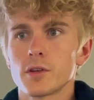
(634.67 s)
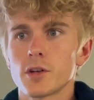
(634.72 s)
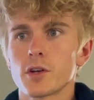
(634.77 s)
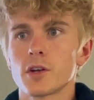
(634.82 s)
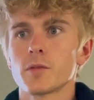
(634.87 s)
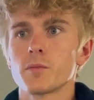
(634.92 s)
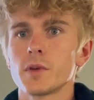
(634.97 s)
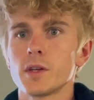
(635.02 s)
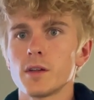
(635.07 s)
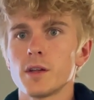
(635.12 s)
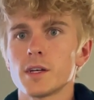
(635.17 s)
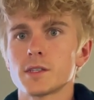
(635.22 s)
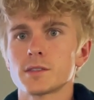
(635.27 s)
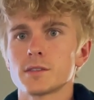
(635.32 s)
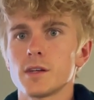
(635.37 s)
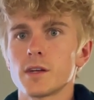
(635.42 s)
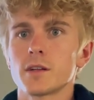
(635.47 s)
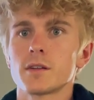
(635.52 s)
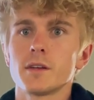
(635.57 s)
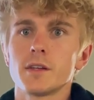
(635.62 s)
You're gonna be less
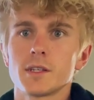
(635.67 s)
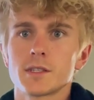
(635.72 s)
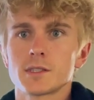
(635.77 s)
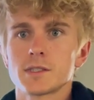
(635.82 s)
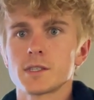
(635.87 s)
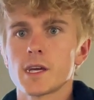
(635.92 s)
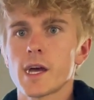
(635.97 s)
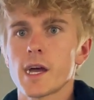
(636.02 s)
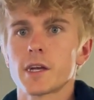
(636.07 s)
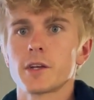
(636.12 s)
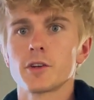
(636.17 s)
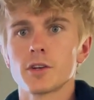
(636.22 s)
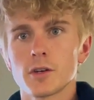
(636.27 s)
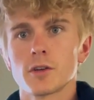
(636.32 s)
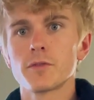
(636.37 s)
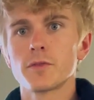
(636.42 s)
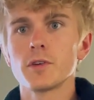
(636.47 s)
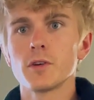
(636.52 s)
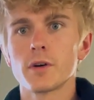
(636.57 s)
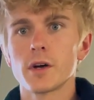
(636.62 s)
likely to snack. You're gonna
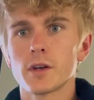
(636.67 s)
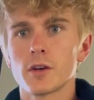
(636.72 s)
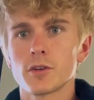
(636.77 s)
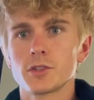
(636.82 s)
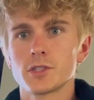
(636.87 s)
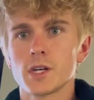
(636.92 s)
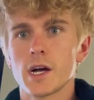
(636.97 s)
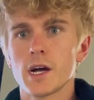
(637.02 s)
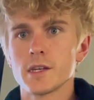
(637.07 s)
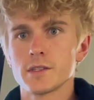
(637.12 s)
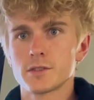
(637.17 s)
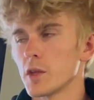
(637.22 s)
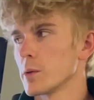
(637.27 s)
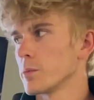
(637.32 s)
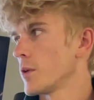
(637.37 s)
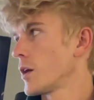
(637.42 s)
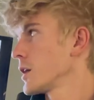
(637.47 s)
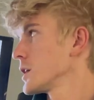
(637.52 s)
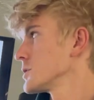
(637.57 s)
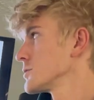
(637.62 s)
feel energized. Your
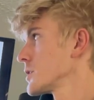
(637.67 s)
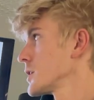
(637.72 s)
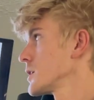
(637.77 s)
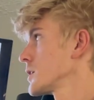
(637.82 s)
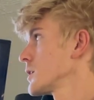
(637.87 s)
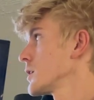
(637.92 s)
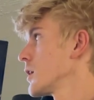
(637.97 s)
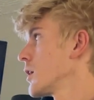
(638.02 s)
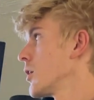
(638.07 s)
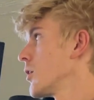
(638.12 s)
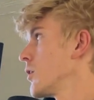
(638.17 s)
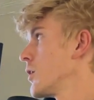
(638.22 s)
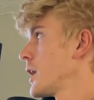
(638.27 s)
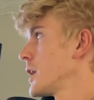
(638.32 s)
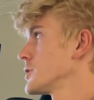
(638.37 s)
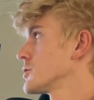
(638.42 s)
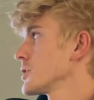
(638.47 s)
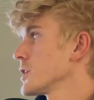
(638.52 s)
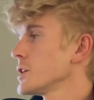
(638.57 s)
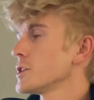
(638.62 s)
body's ready to go.
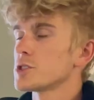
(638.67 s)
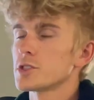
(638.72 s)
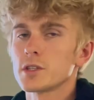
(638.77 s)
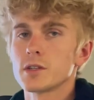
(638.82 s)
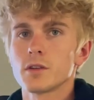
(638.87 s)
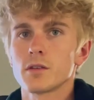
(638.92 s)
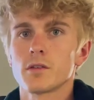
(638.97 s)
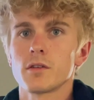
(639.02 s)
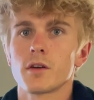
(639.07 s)
Hydration.